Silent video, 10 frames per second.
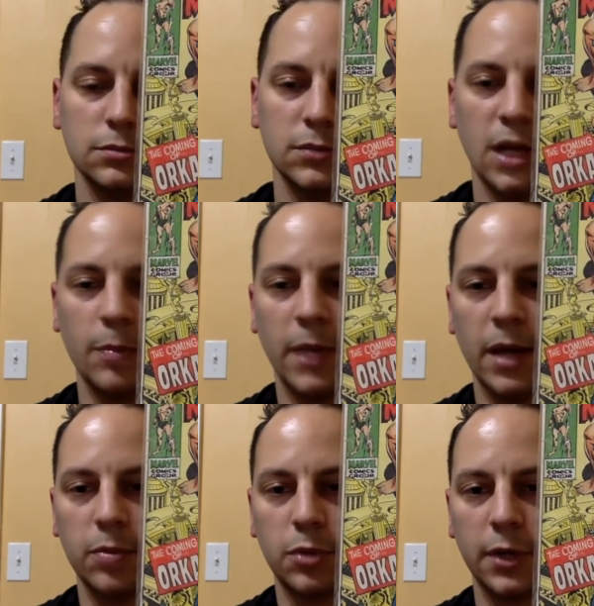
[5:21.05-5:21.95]
Not
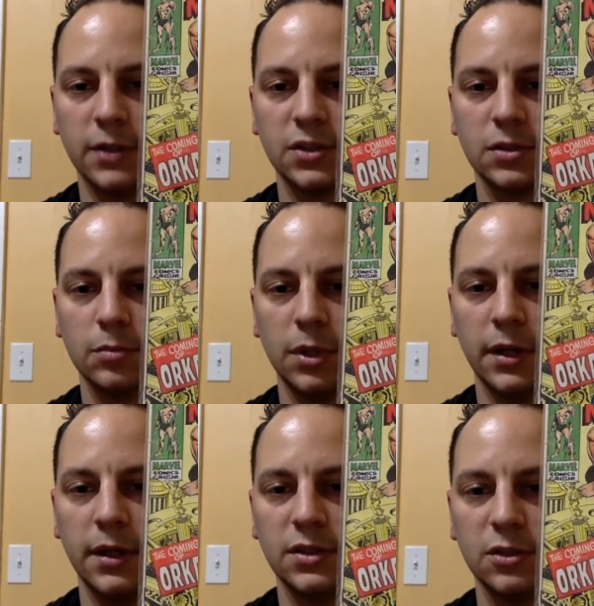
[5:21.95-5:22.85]
bad price, but
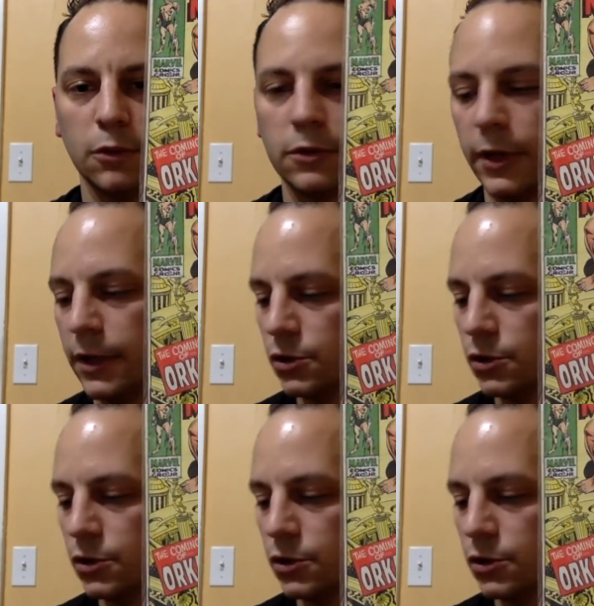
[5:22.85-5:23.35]
it is Silver Age,